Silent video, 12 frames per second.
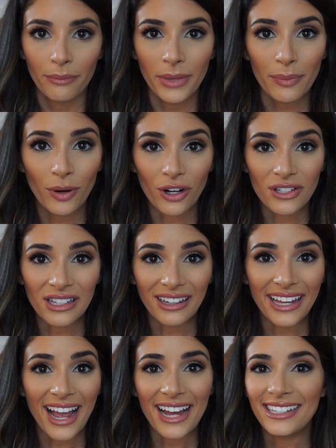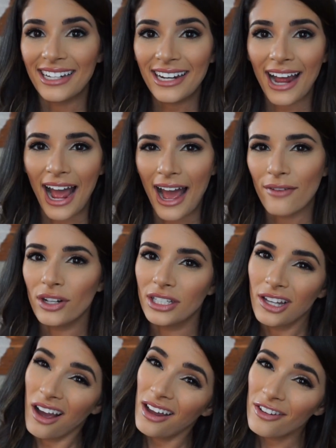Me personally, I didn't have a
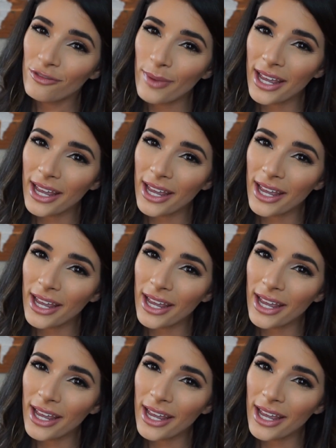ton of